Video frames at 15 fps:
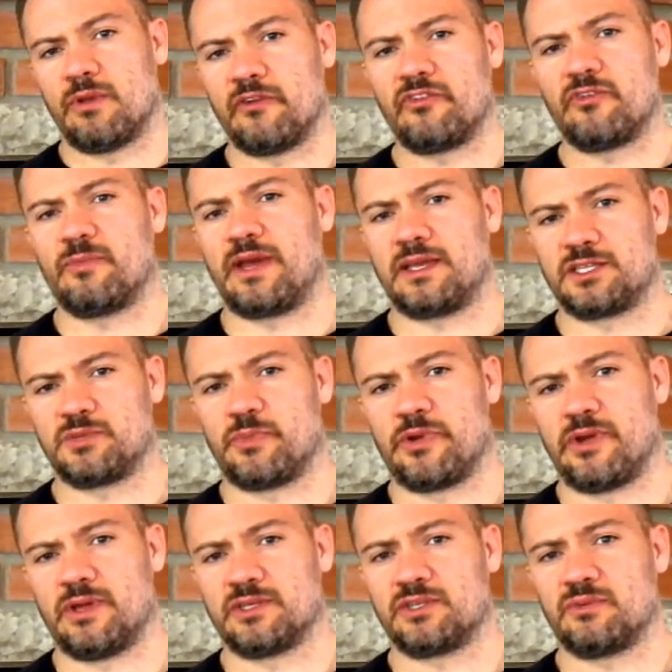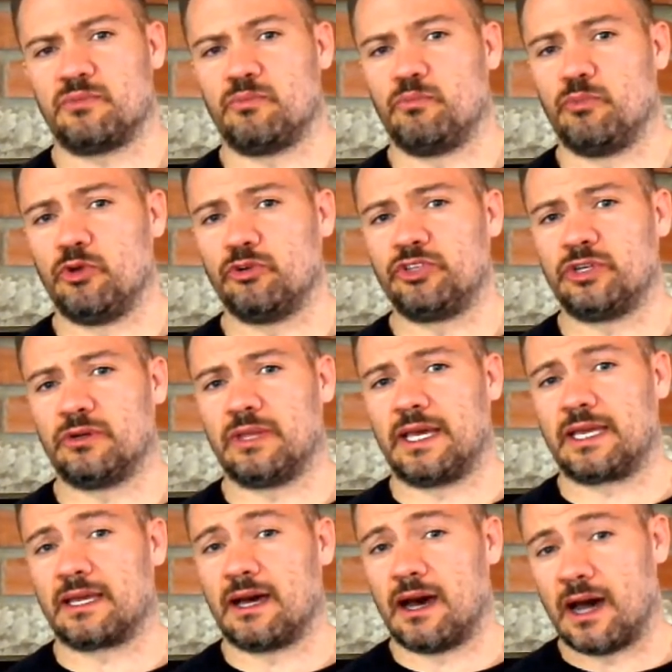But from my experience, mule deer
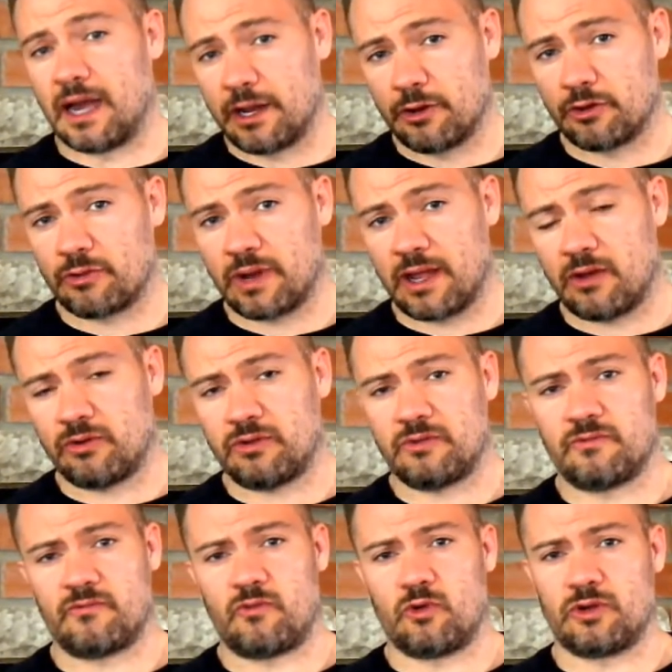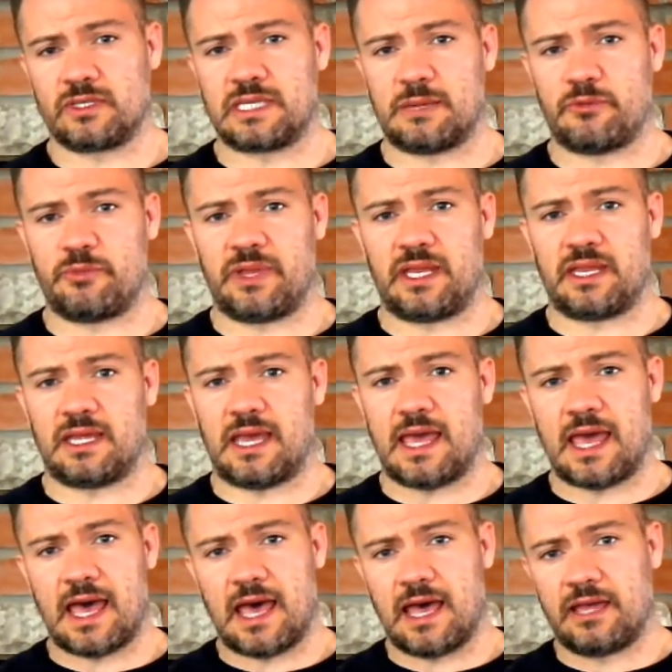like higher ground, for example, being
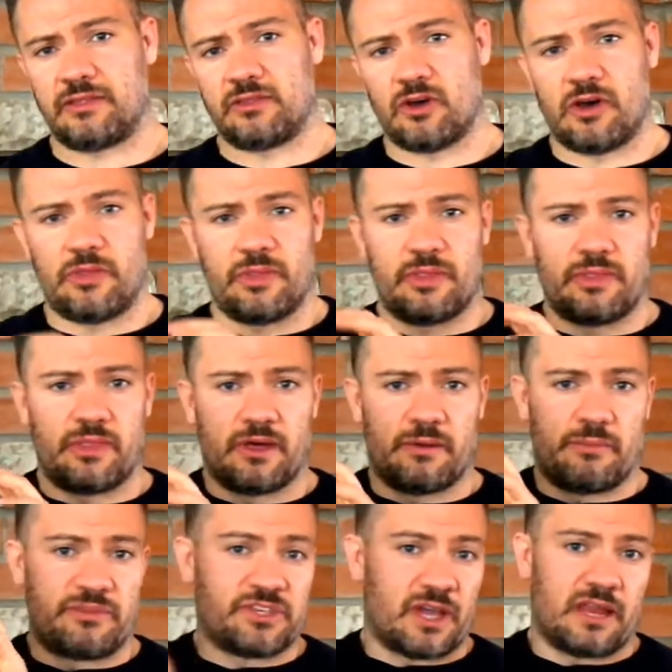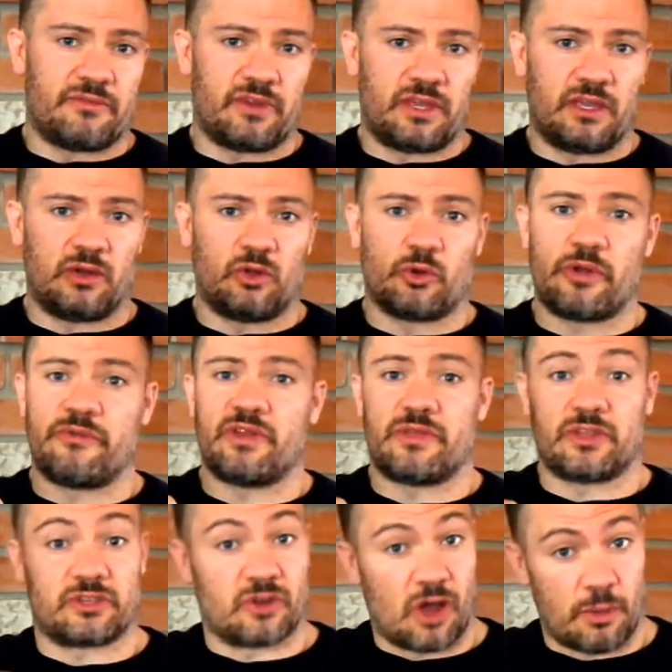at on the side of a hill or even at
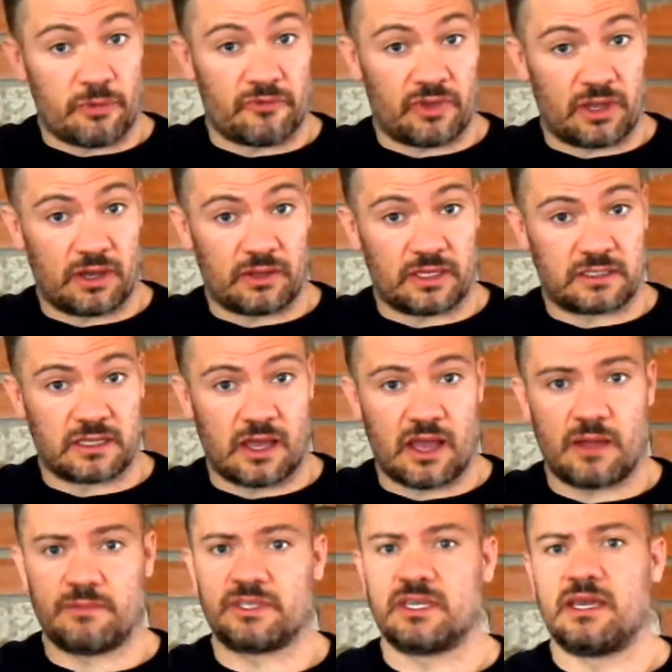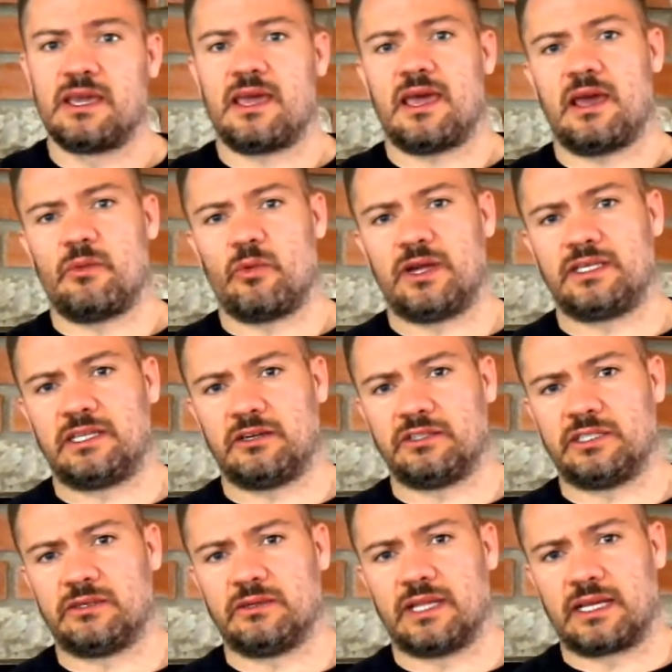the top of a hill at times, and white-tailed
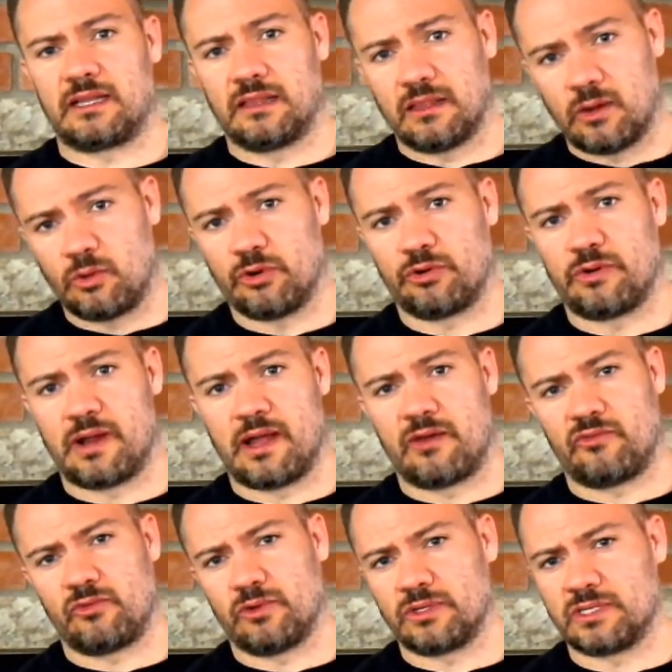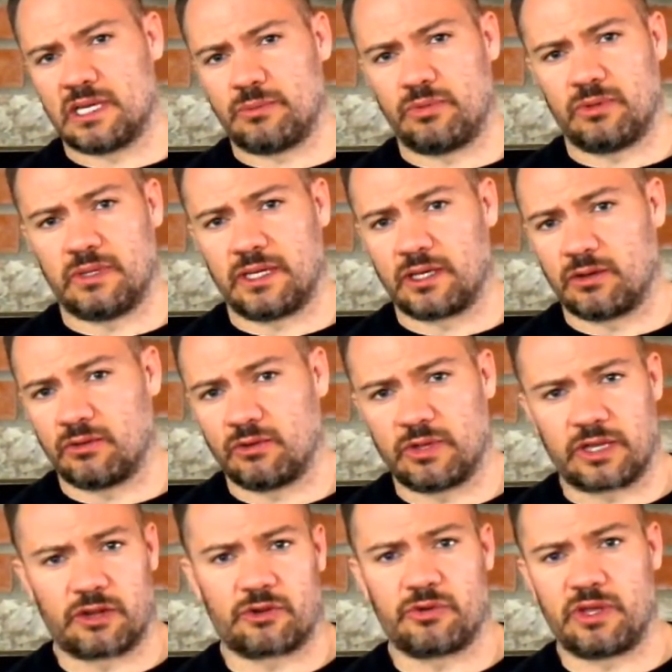deer like lower ground, for example, like a
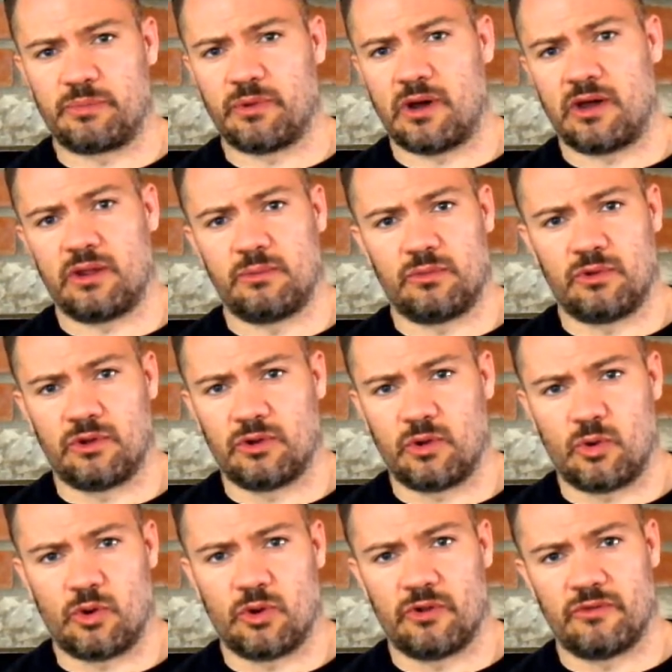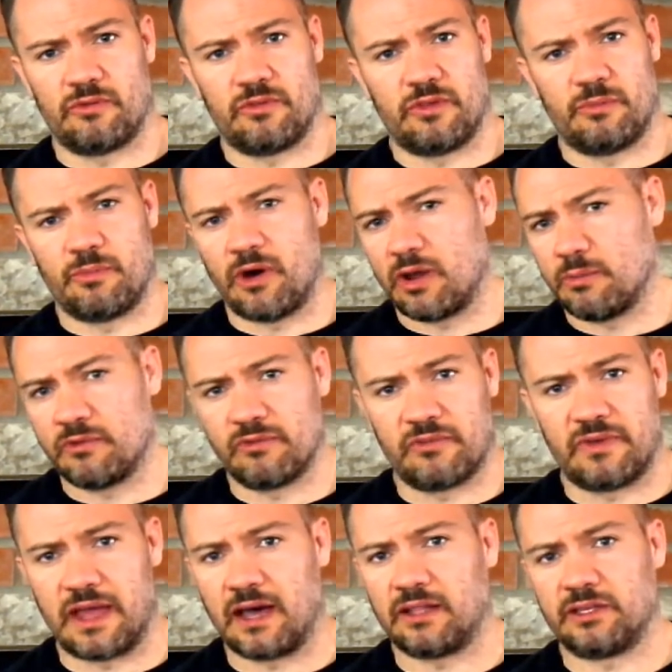like a creek bottom or or the bottom of a
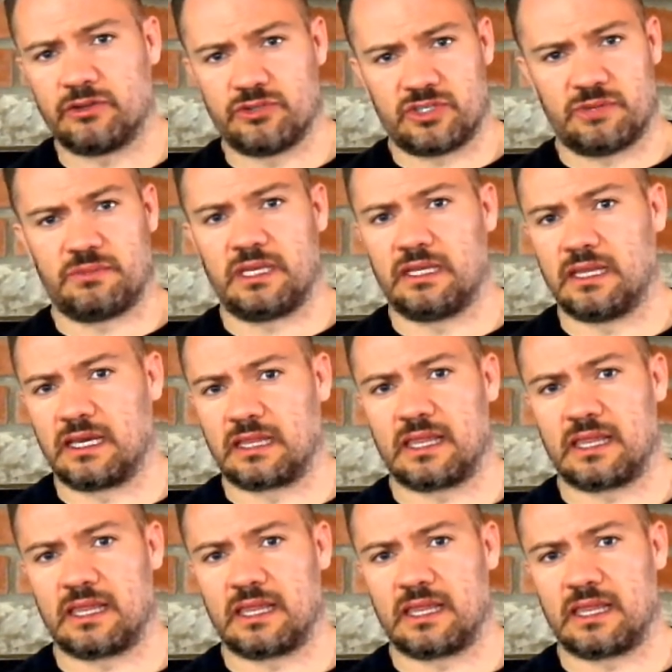valley or something like